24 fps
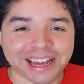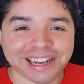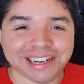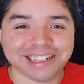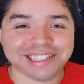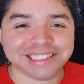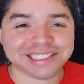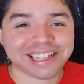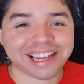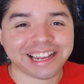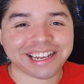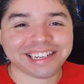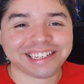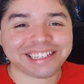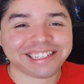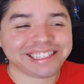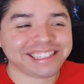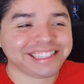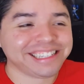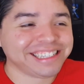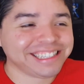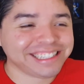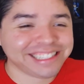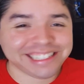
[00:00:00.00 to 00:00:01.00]
he's like,
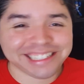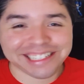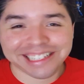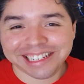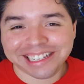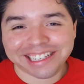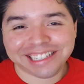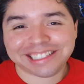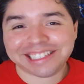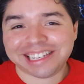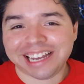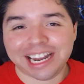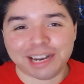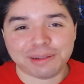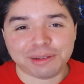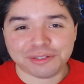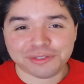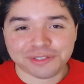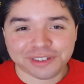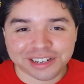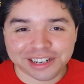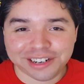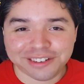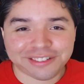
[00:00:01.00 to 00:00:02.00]
it's gotta be
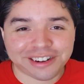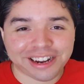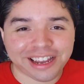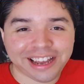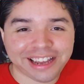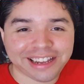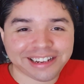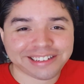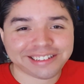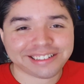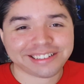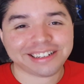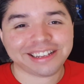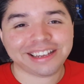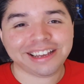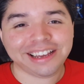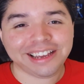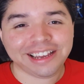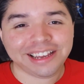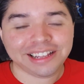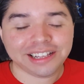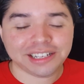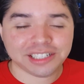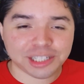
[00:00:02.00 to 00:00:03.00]
funny, right?
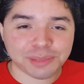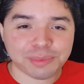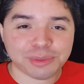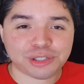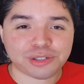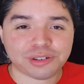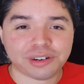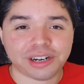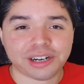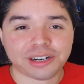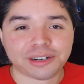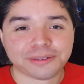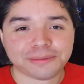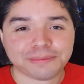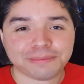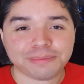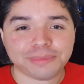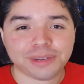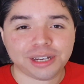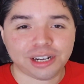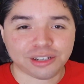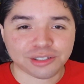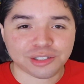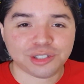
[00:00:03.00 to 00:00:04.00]
This is the Betrayer,
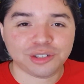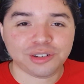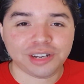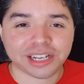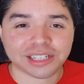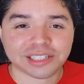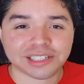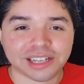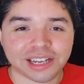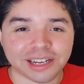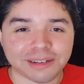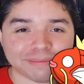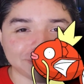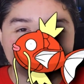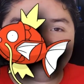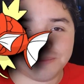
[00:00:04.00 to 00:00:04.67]
and I'll see you next time.